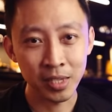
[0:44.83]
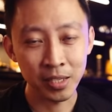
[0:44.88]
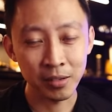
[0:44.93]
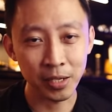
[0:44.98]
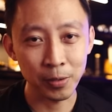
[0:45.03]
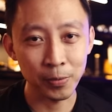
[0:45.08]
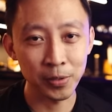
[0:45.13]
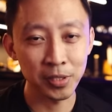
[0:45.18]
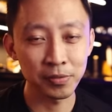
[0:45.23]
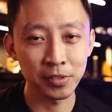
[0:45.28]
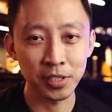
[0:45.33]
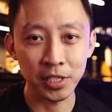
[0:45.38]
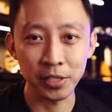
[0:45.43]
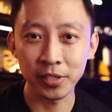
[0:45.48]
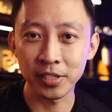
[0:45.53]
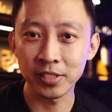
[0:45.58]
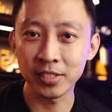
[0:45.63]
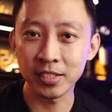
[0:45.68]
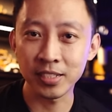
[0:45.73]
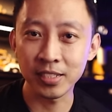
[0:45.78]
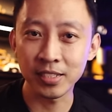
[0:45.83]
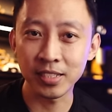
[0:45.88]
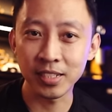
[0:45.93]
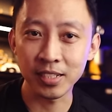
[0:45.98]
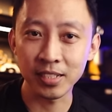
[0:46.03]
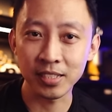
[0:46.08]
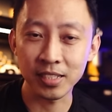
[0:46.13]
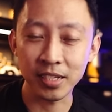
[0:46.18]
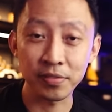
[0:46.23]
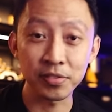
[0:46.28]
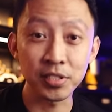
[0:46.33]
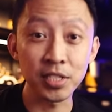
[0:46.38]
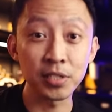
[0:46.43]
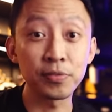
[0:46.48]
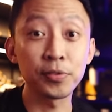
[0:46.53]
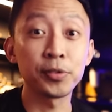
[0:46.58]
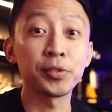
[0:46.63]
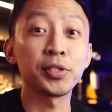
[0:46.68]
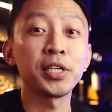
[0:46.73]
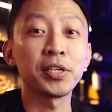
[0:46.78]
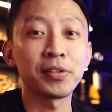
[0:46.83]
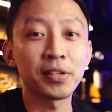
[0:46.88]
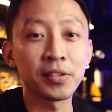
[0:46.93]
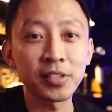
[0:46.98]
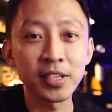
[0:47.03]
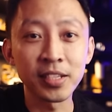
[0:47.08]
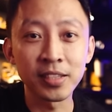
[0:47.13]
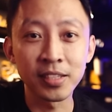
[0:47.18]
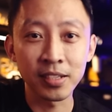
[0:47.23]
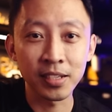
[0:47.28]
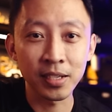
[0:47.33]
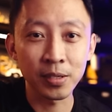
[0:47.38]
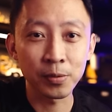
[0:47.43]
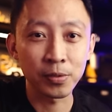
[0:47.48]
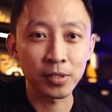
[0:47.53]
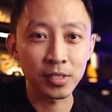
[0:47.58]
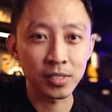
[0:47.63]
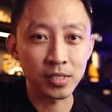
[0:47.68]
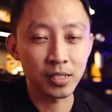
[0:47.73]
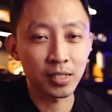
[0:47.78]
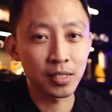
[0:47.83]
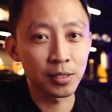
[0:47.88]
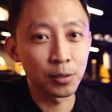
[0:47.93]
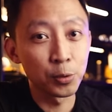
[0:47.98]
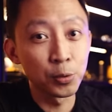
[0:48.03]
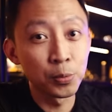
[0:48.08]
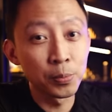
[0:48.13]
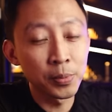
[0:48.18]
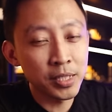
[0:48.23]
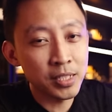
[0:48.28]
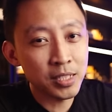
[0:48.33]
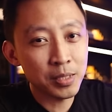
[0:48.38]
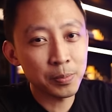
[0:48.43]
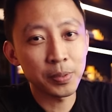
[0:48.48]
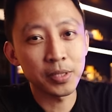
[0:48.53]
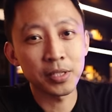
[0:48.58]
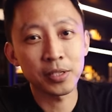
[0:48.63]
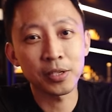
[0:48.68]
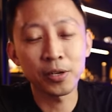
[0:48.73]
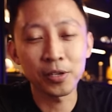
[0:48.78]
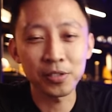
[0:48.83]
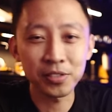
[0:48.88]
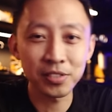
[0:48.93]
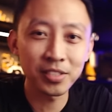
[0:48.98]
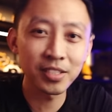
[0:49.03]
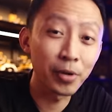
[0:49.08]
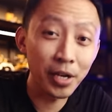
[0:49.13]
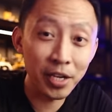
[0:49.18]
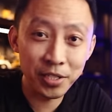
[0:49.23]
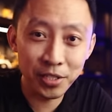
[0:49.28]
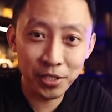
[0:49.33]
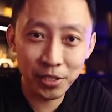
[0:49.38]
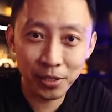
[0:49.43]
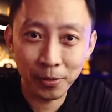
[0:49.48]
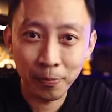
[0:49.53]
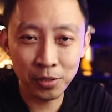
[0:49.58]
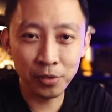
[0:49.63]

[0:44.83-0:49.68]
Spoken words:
Right, one of the craziest things I've seen floating around the internet was lumens per cost ratio.